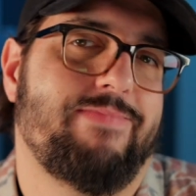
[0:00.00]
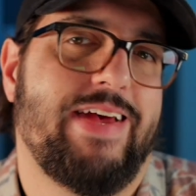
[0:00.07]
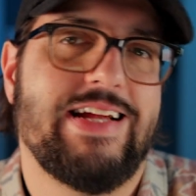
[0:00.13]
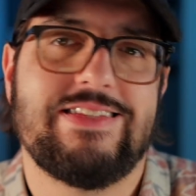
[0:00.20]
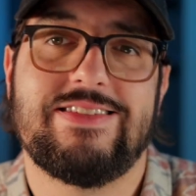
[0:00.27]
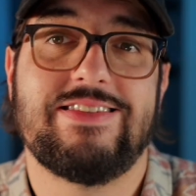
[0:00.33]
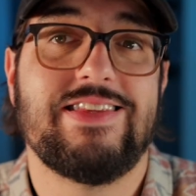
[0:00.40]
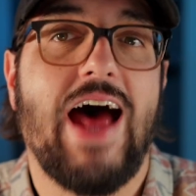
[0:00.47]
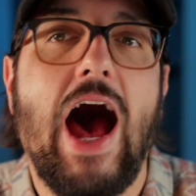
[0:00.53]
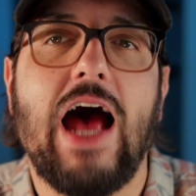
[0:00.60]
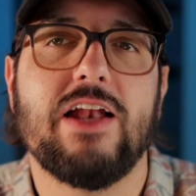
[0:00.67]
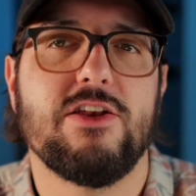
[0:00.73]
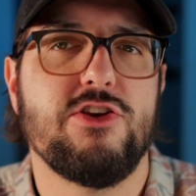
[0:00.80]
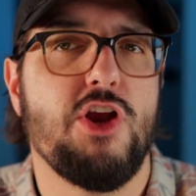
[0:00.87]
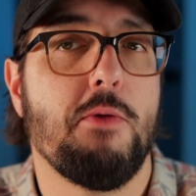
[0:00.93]
It's
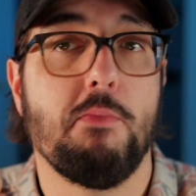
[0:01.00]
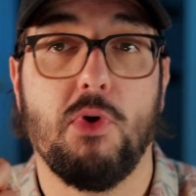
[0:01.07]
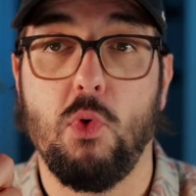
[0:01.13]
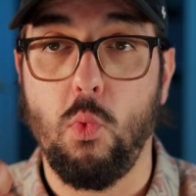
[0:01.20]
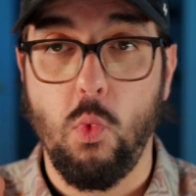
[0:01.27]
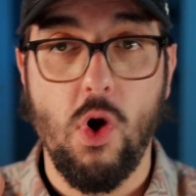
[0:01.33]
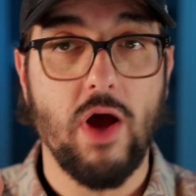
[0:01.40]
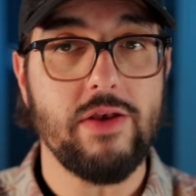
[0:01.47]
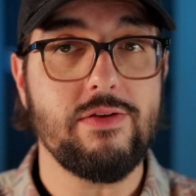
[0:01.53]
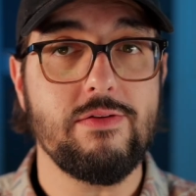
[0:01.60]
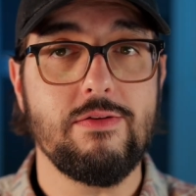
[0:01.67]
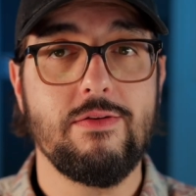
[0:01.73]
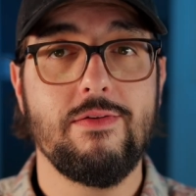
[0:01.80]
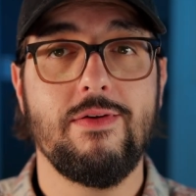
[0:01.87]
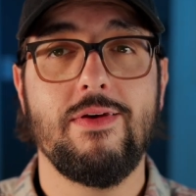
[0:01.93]
not number
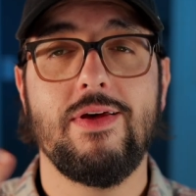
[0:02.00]
1.